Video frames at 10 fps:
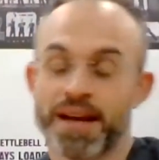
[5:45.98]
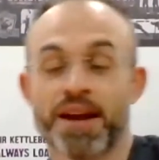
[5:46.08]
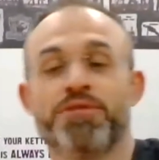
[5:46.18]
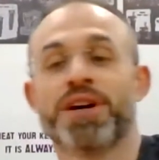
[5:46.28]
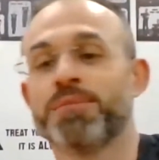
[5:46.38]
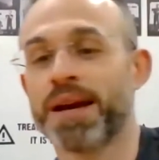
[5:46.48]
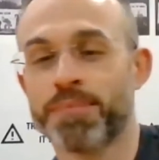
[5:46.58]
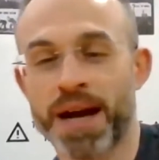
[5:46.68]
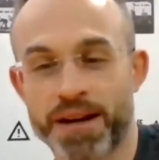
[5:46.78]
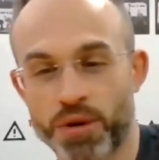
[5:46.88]
I felt my
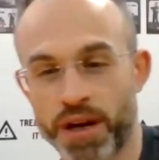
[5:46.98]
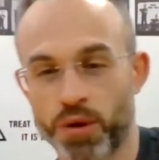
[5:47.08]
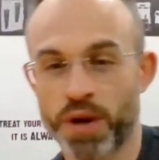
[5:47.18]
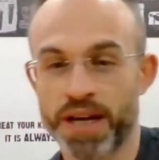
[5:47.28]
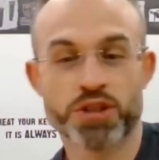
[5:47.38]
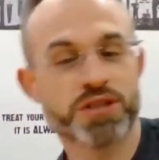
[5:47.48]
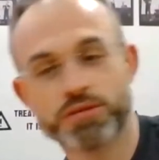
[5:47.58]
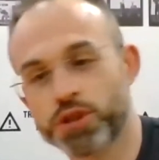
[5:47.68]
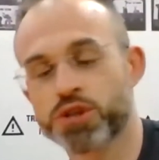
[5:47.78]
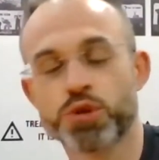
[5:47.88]
back right away,
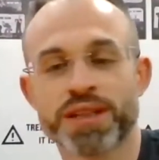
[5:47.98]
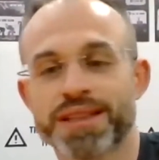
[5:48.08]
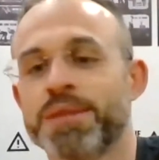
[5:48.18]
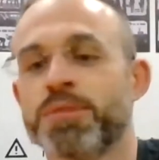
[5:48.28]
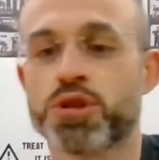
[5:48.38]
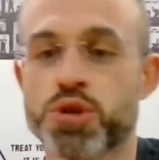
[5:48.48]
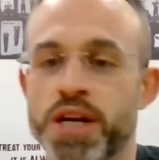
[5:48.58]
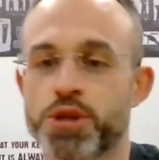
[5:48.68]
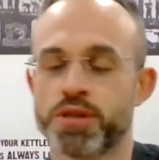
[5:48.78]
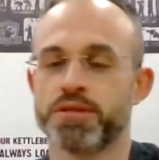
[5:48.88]
just doing the
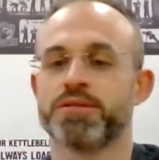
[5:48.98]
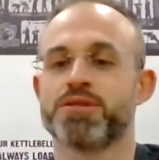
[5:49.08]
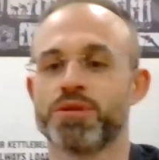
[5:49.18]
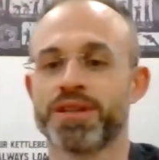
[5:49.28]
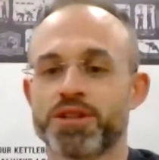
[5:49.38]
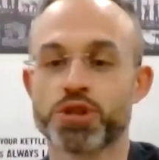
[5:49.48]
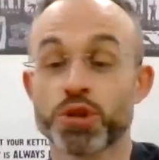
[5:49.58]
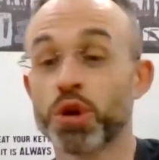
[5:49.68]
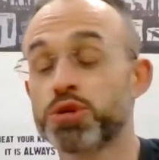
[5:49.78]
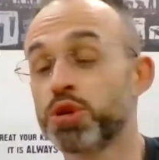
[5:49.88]
demonstration. So it just
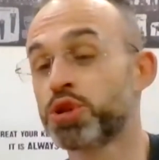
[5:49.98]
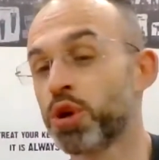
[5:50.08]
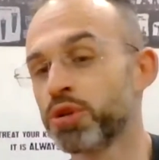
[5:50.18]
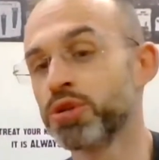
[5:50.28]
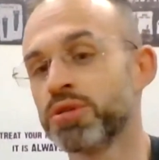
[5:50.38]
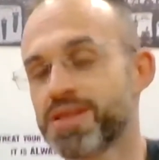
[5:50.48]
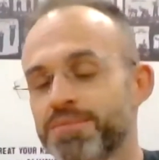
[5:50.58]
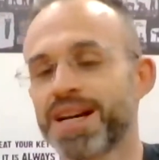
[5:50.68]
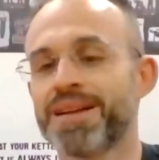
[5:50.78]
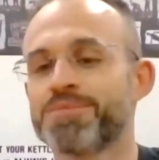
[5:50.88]
goes to show you
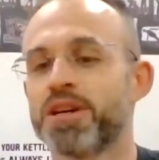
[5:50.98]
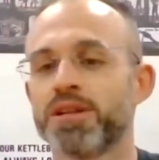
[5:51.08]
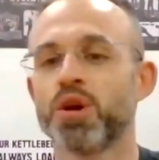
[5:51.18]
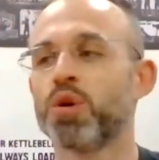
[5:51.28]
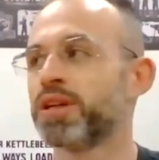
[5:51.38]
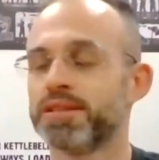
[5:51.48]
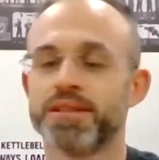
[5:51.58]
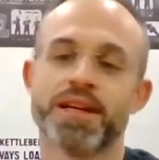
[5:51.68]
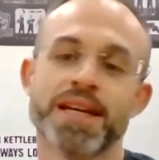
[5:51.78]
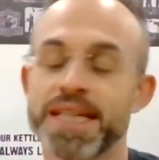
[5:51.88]
sometimes unloaded,
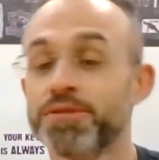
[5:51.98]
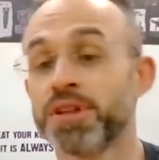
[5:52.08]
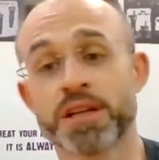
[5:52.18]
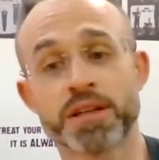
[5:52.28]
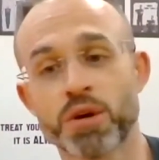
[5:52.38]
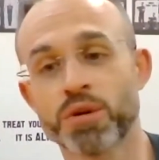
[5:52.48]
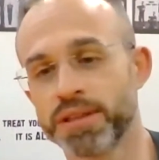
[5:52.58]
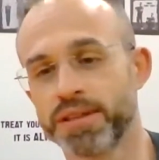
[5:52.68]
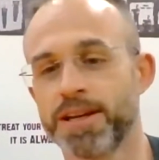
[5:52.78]
even unloaded.